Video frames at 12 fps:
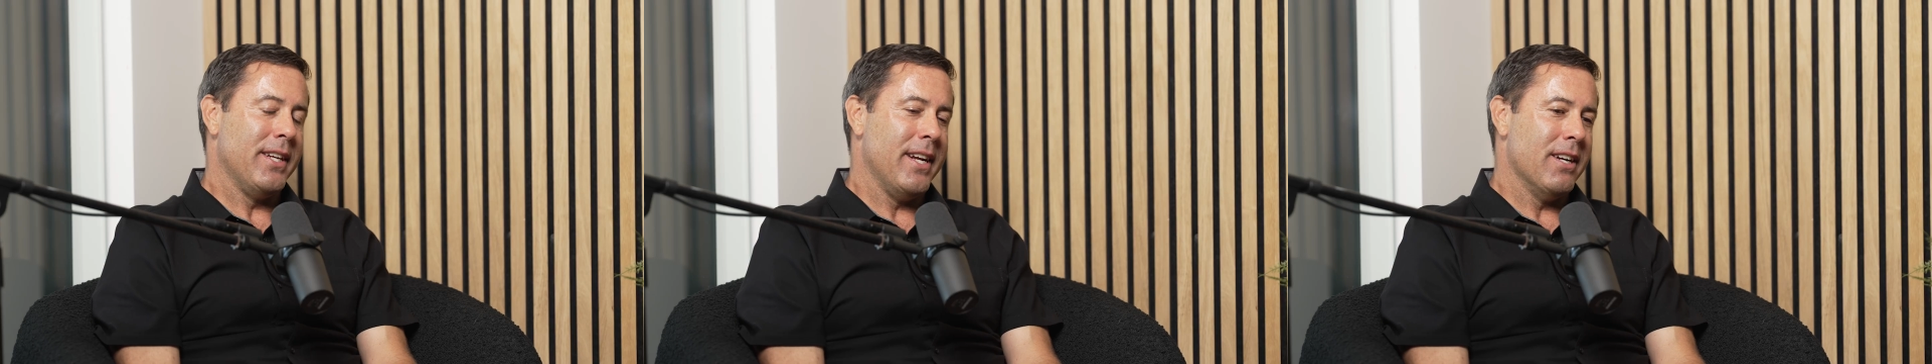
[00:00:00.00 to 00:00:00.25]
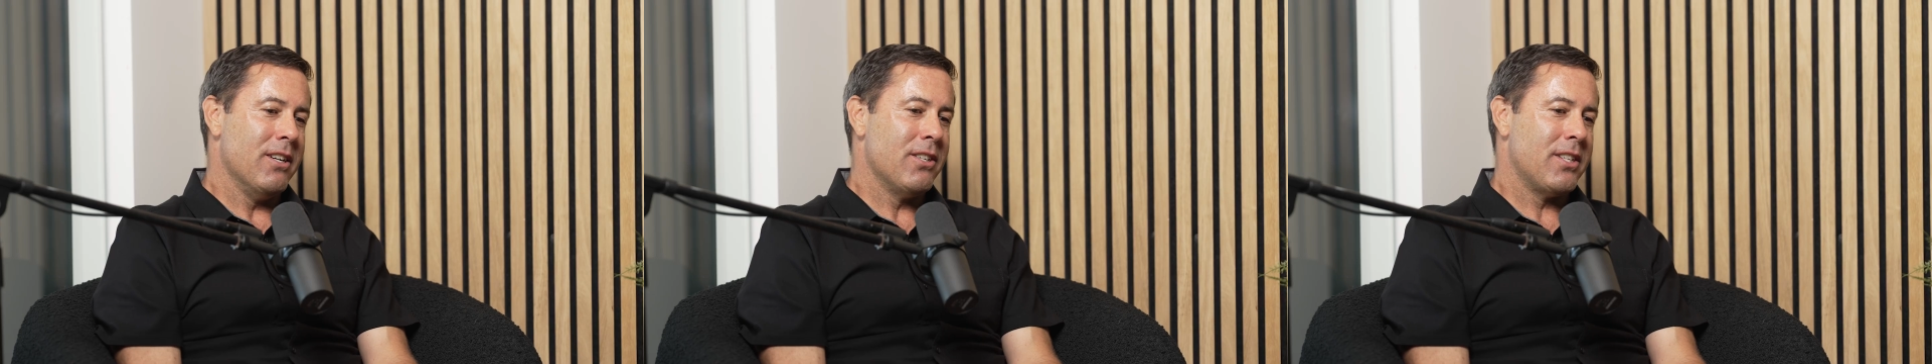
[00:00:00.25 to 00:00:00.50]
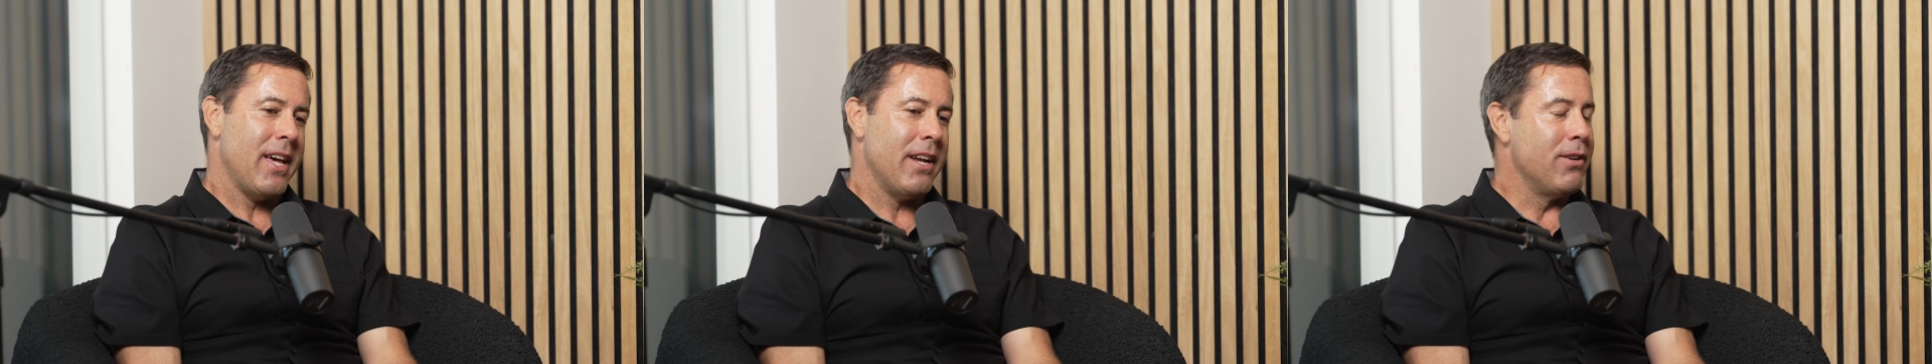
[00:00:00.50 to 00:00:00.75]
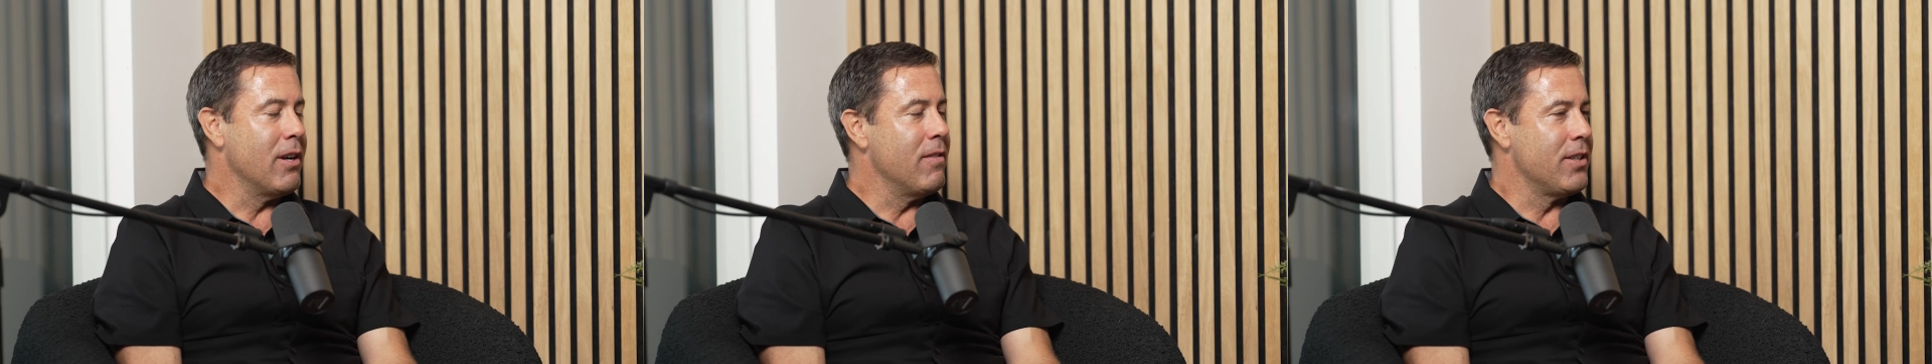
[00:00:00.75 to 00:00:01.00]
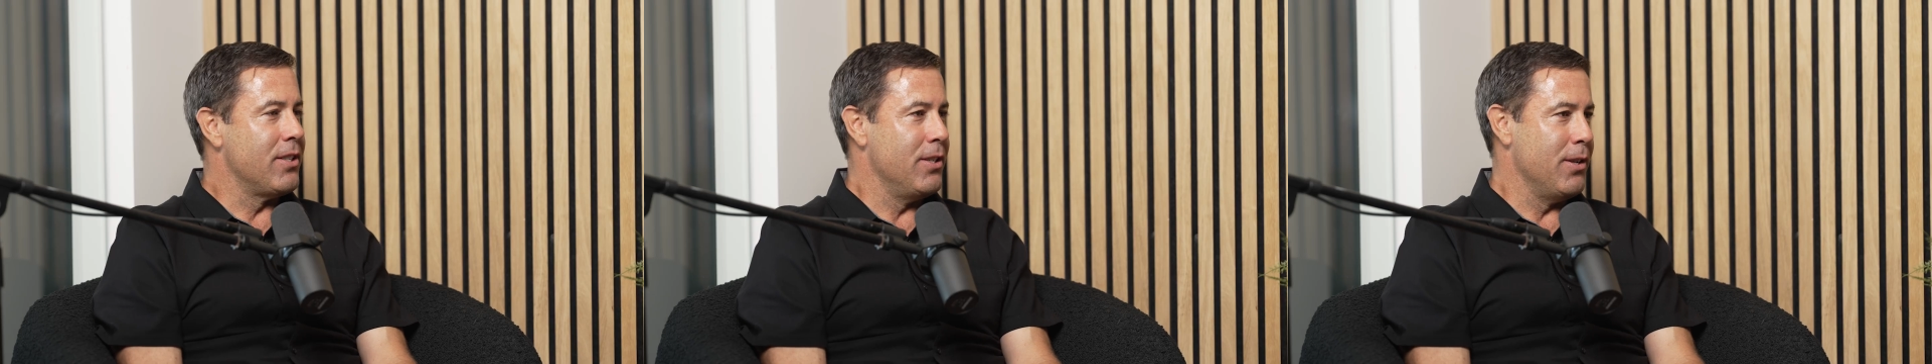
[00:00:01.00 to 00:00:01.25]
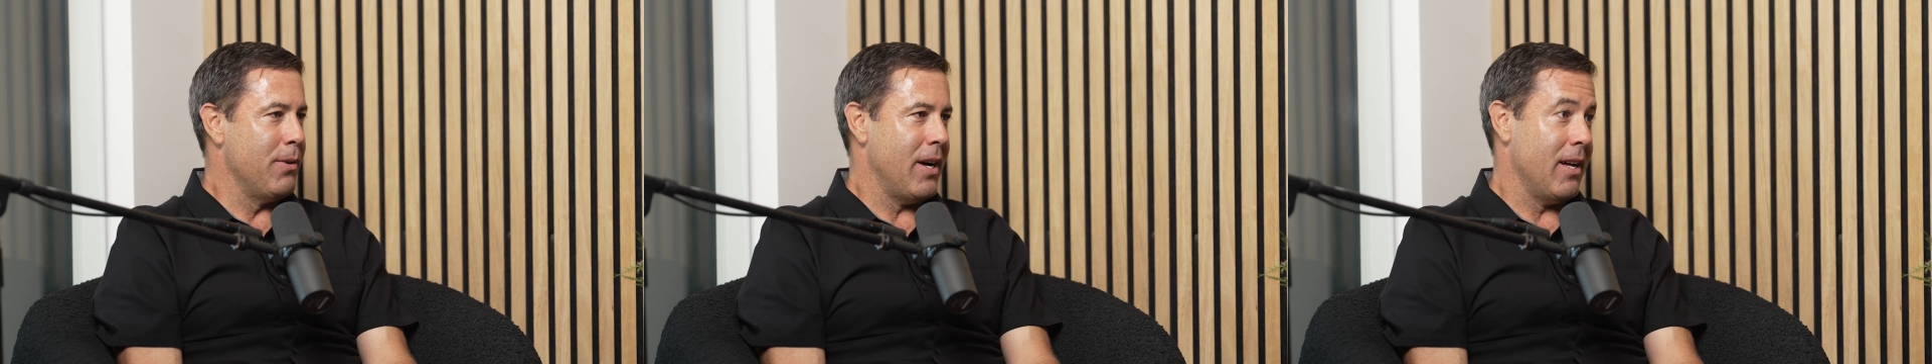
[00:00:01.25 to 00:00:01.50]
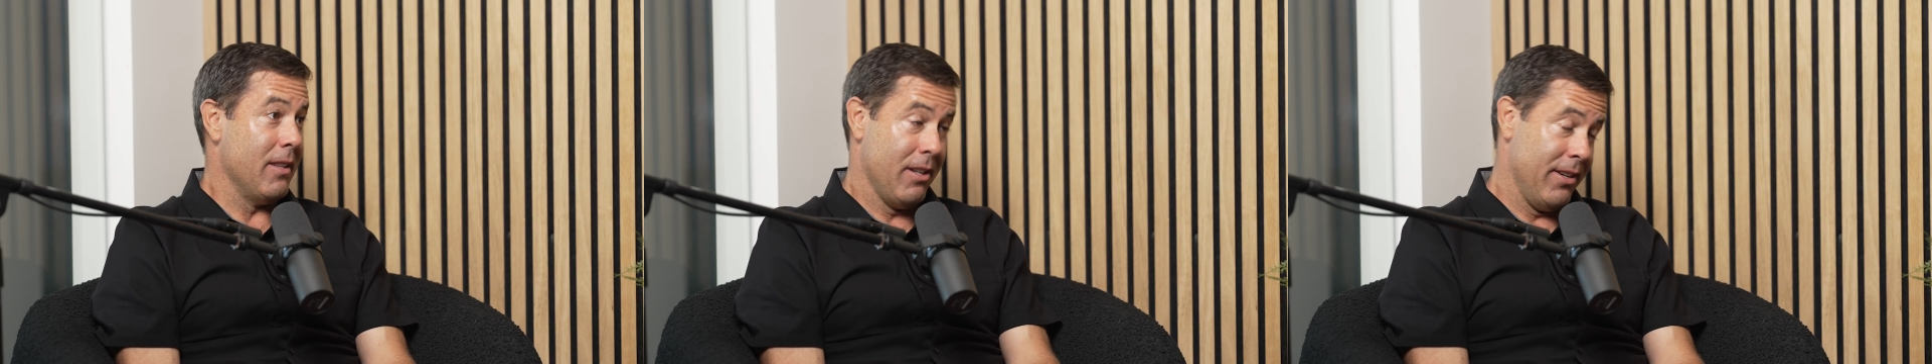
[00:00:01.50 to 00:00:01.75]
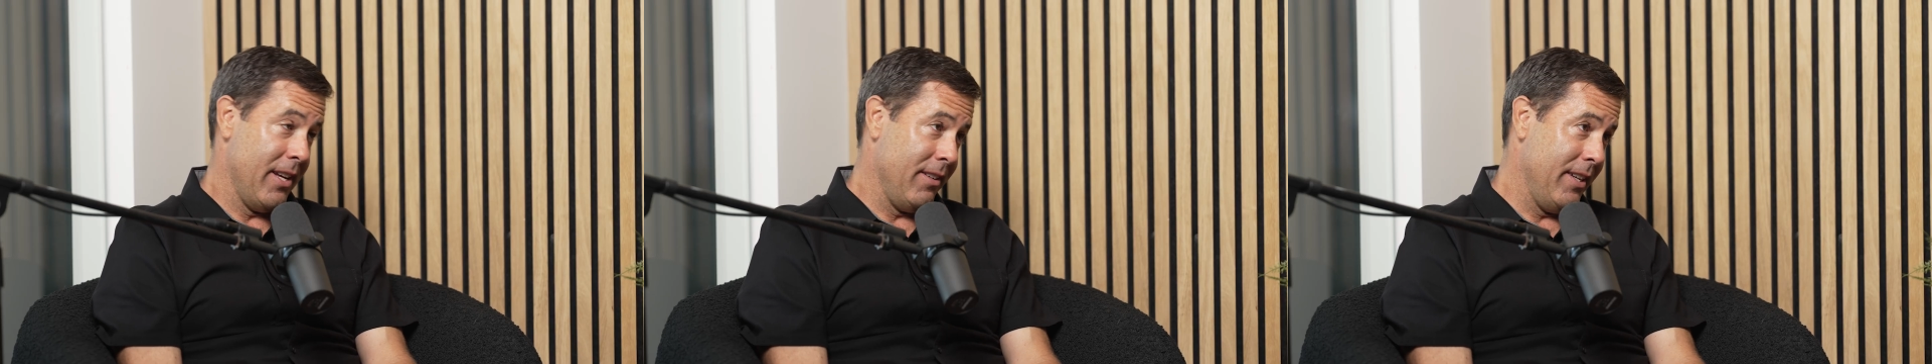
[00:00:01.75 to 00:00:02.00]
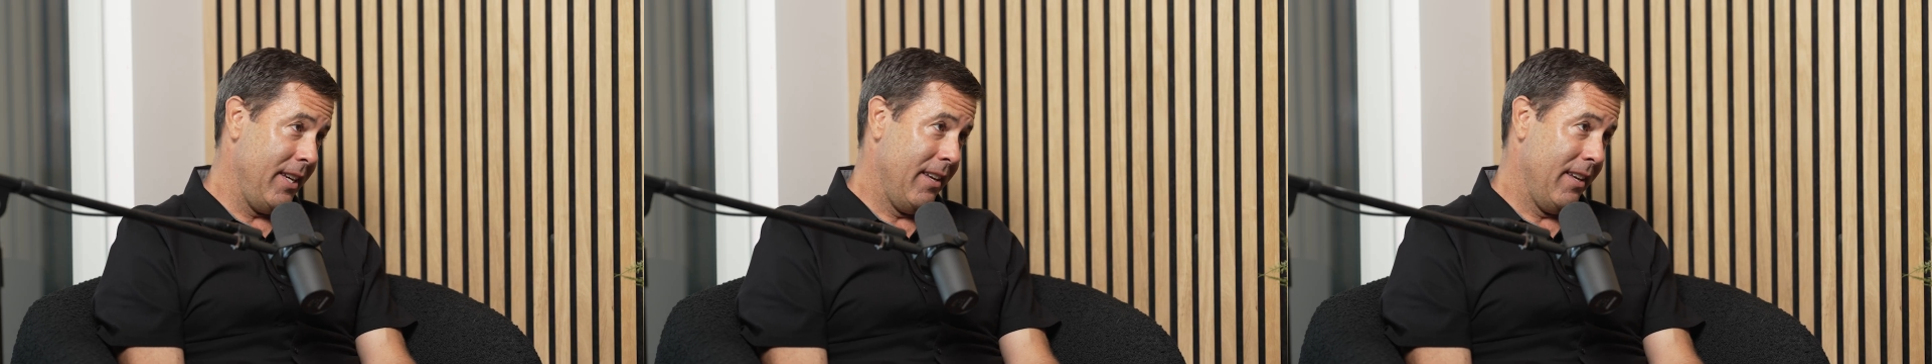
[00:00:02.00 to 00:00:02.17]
gears, heading over to Little Italy.